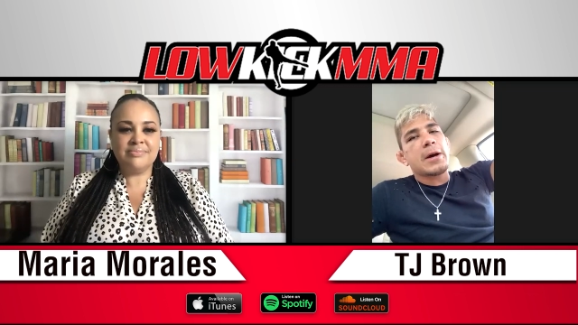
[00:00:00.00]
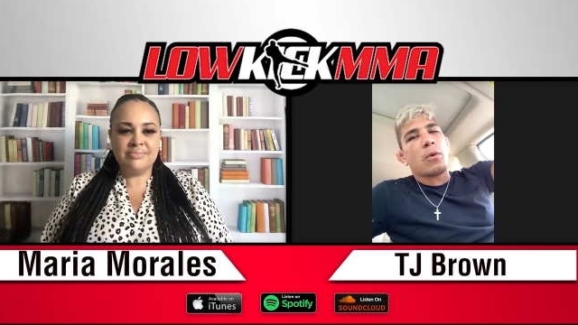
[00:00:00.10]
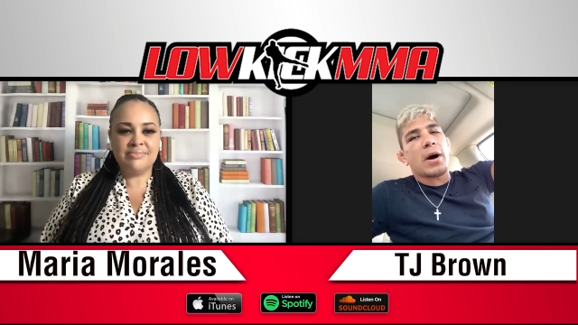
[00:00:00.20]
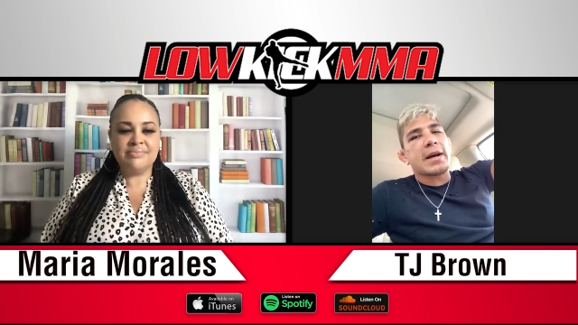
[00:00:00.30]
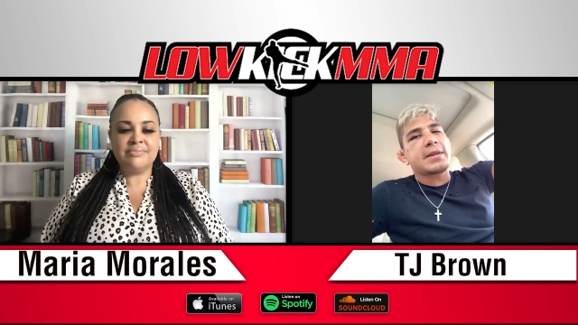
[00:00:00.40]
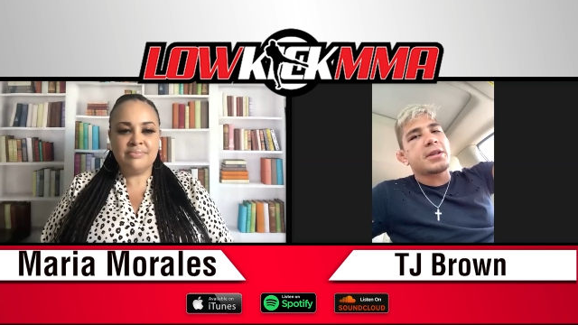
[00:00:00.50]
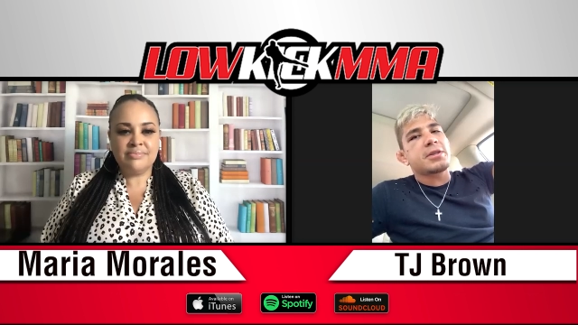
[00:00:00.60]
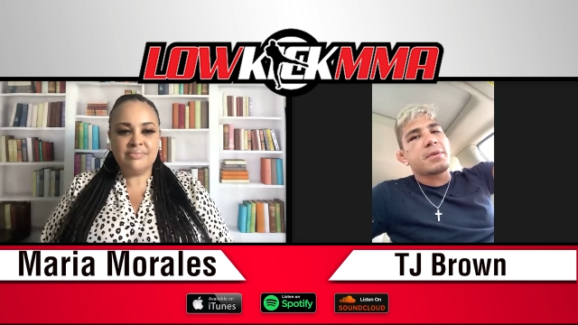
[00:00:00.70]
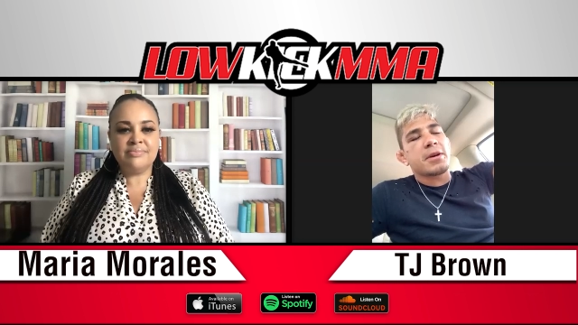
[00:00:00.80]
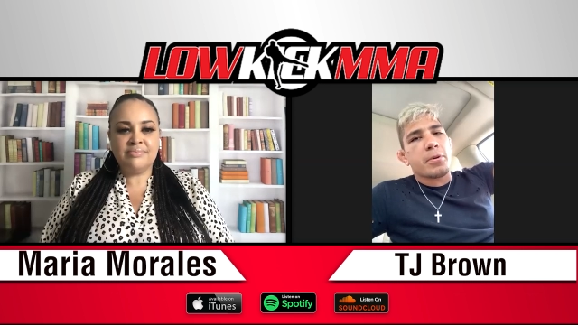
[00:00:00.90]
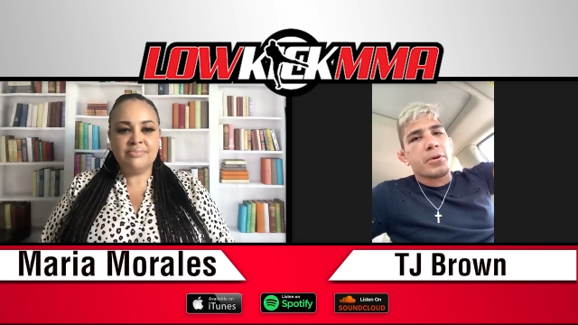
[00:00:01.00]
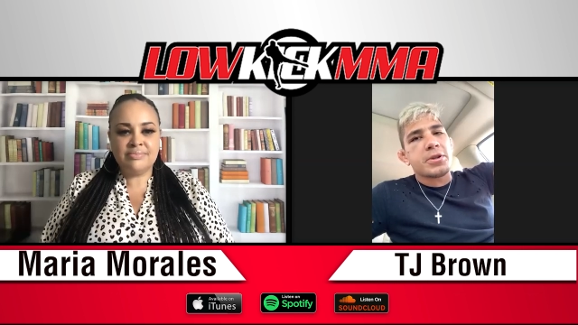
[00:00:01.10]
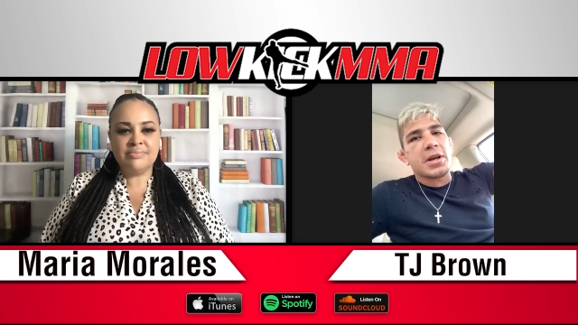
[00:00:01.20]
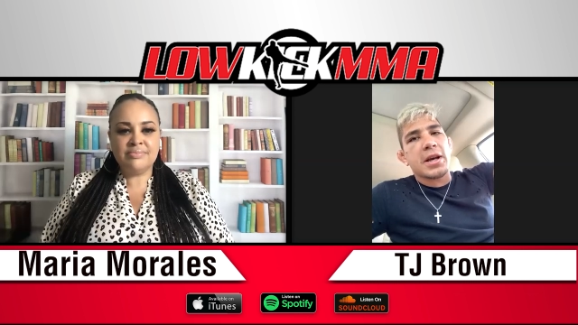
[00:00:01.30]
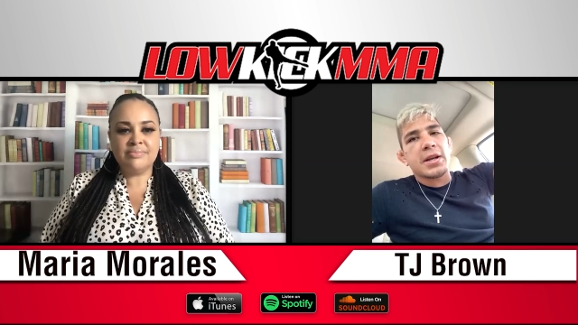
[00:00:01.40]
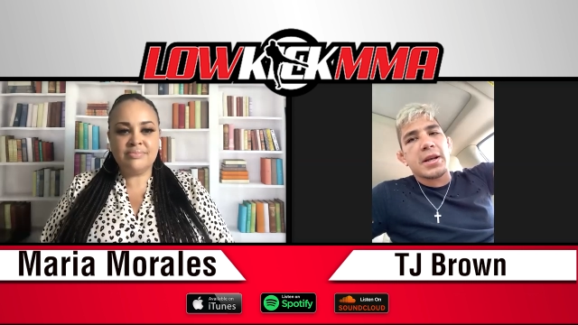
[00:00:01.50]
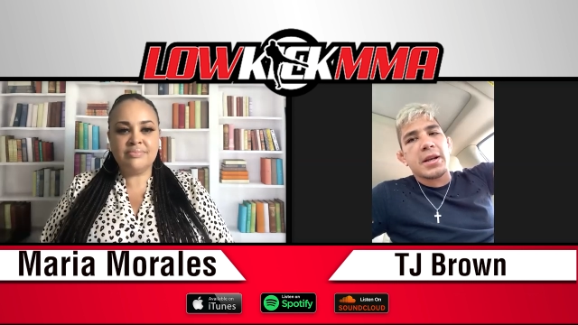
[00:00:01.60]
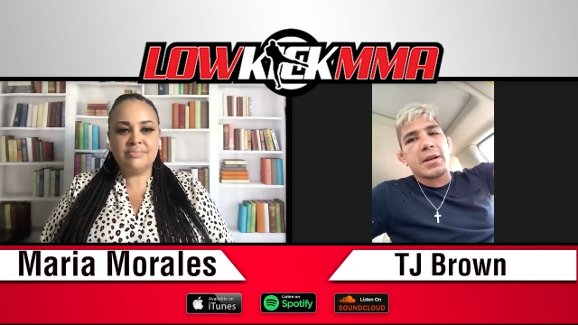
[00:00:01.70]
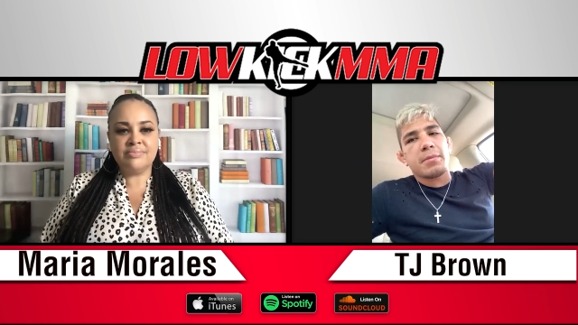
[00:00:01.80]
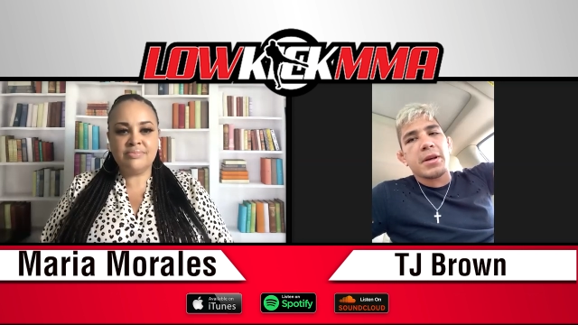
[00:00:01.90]
Speaker 1: Why can't they just be appreciated
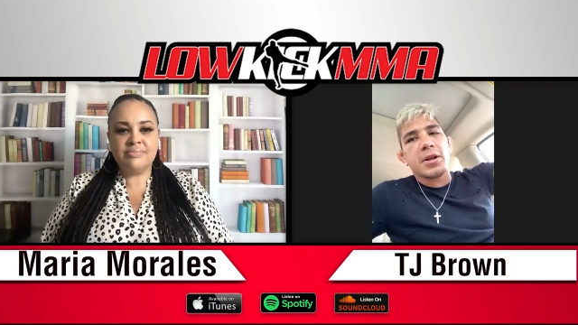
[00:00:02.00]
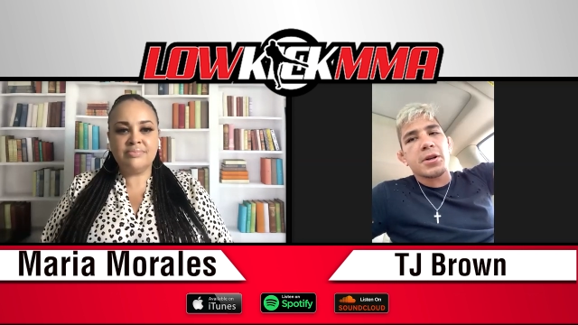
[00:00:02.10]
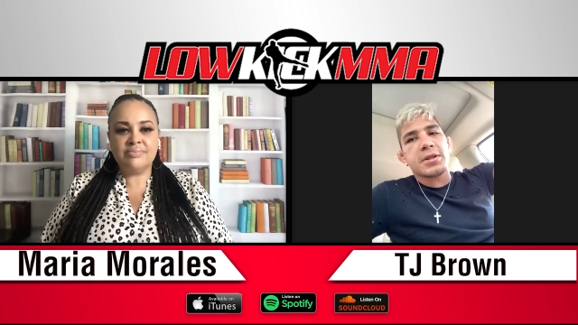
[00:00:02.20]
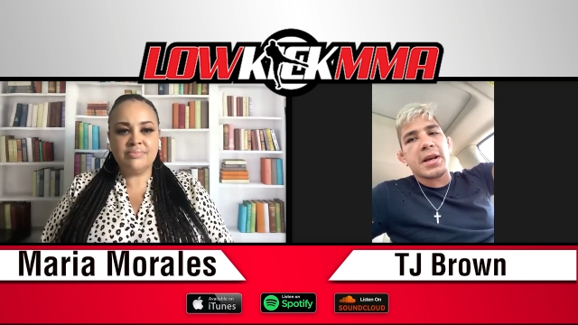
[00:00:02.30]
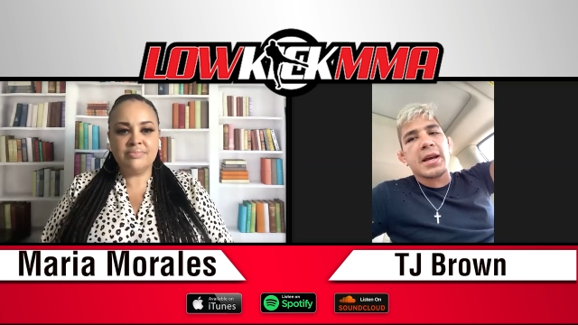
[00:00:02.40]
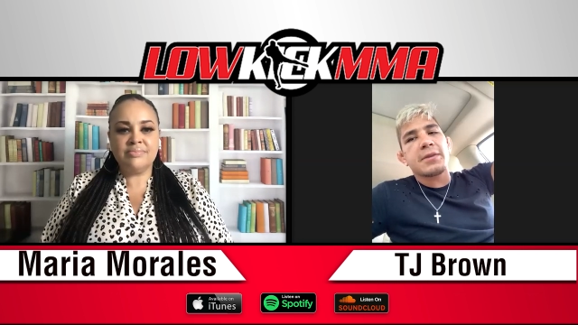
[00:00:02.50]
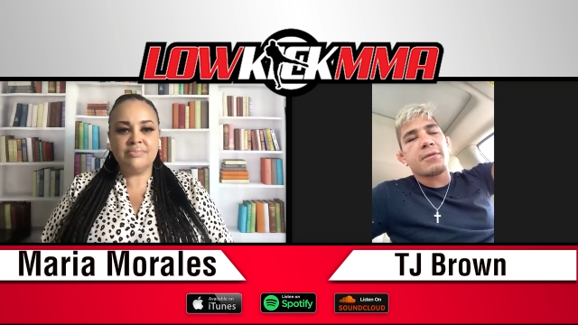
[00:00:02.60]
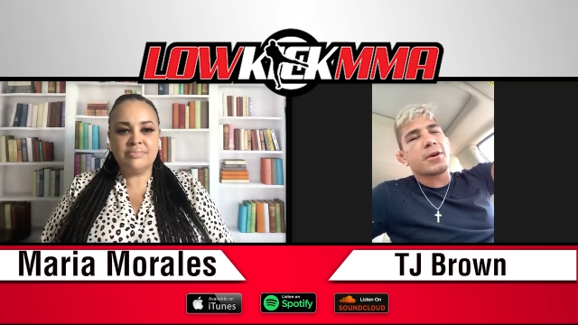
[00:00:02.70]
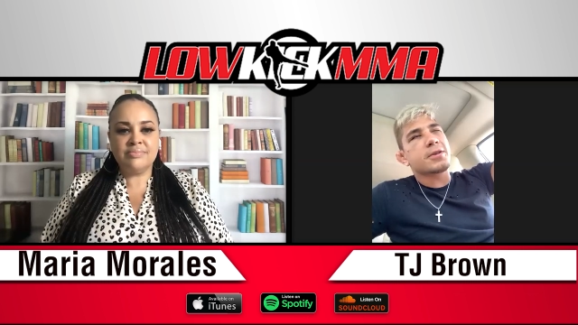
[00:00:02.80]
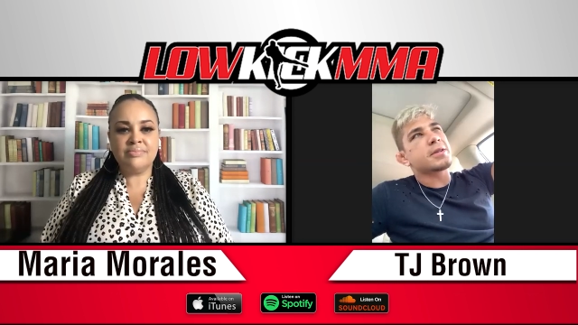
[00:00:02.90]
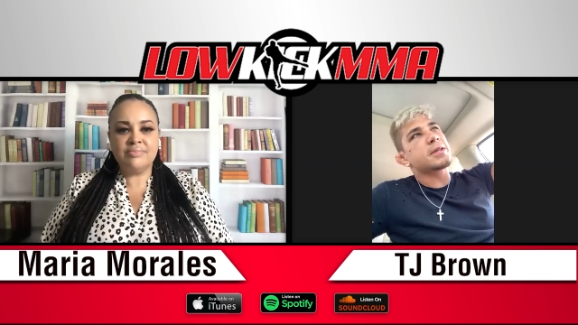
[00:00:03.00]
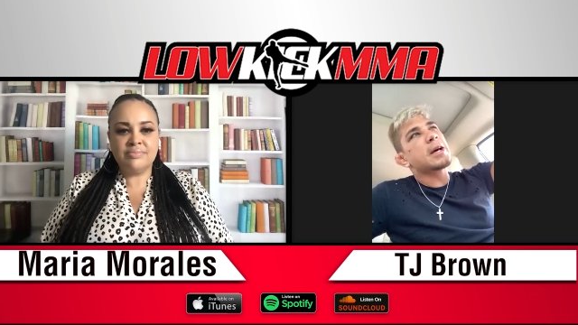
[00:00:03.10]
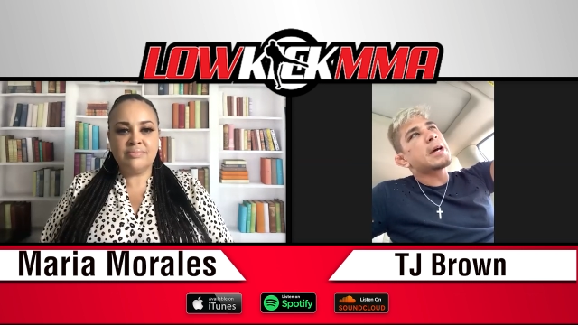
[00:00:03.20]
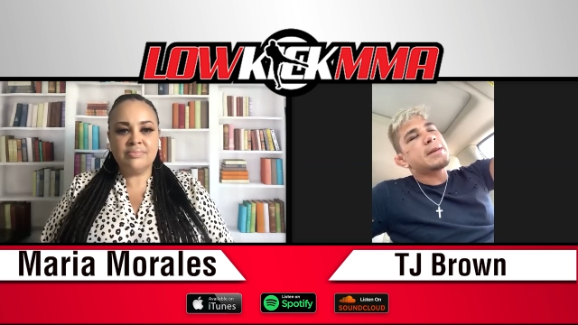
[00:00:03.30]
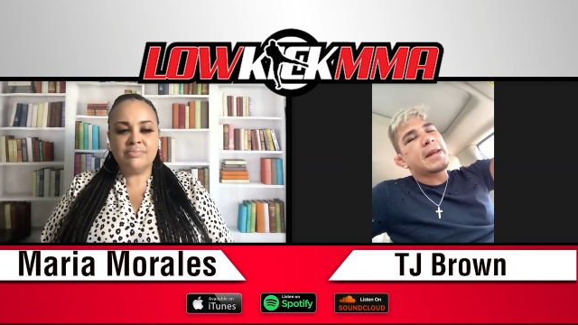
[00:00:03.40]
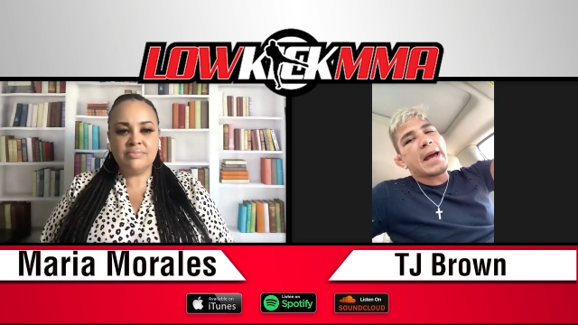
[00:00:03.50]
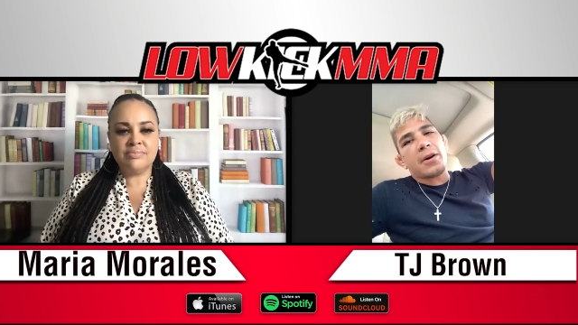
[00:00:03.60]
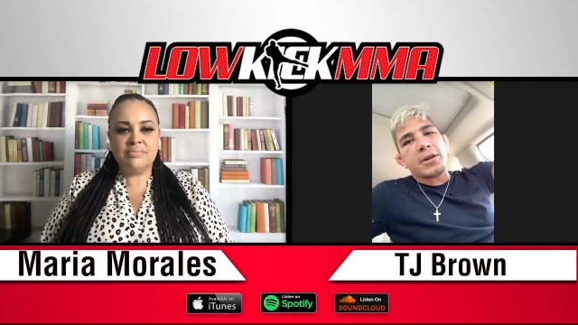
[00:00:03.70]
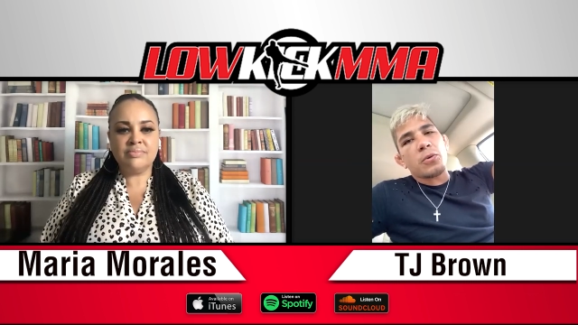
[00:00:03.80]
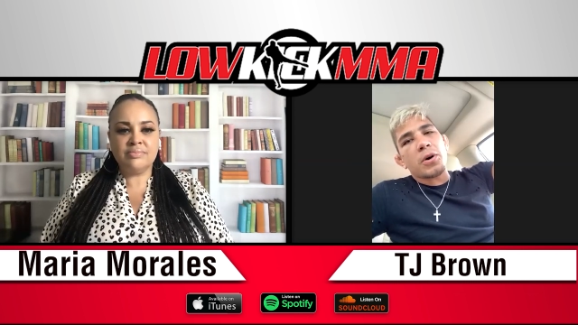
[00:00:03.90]
and, and be entertained versus
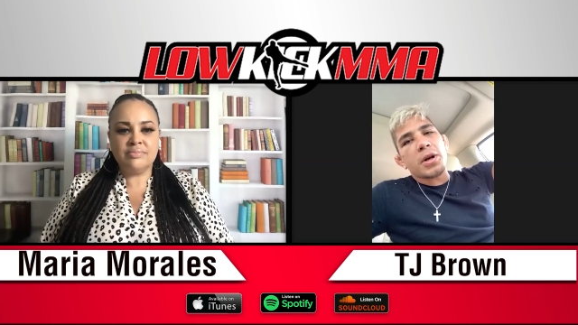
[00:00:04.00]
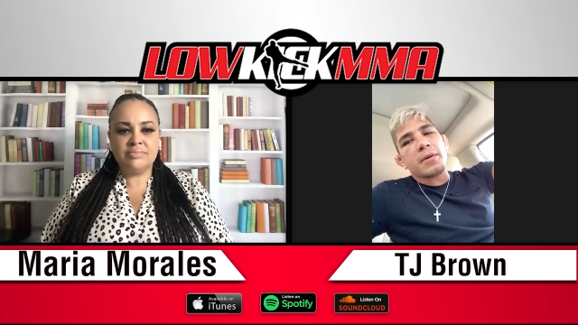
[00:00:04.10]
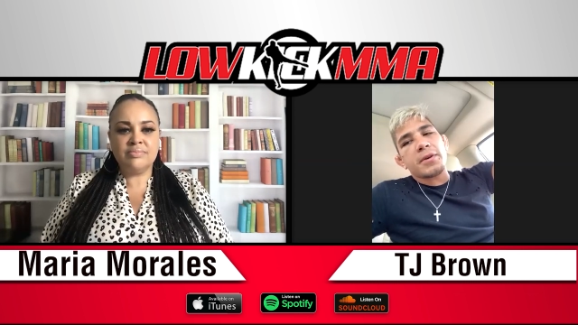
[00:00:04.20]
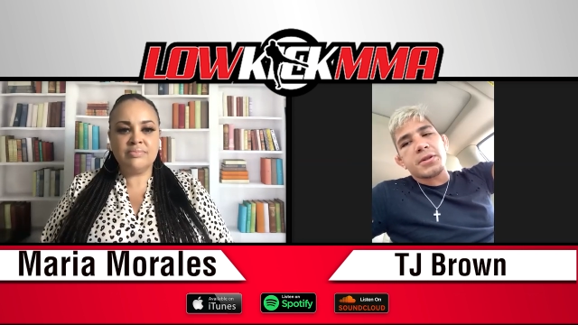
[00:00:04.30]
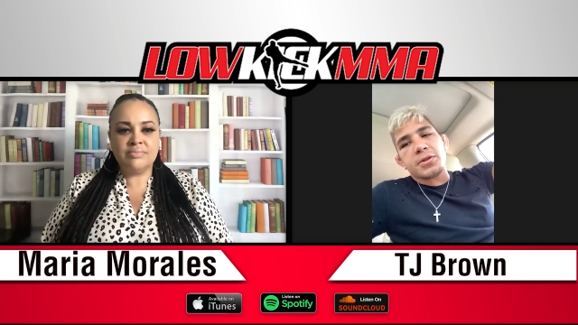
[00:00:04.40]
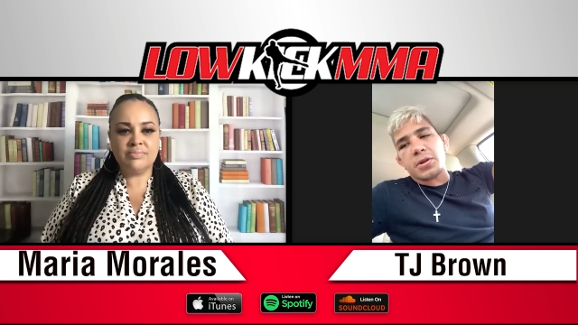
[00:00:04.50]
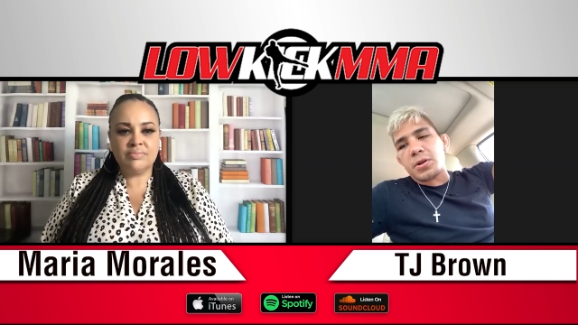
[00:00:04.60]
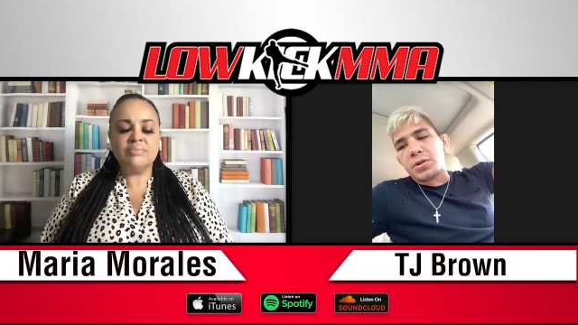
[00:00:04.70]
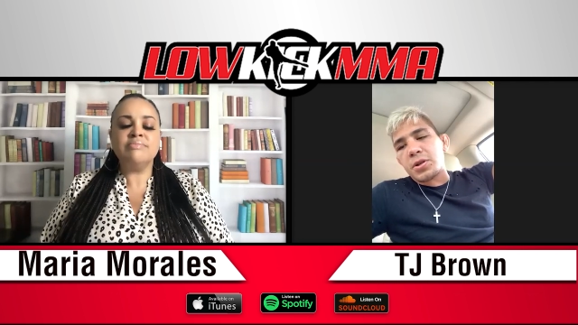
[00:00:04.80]
downing one of us or, or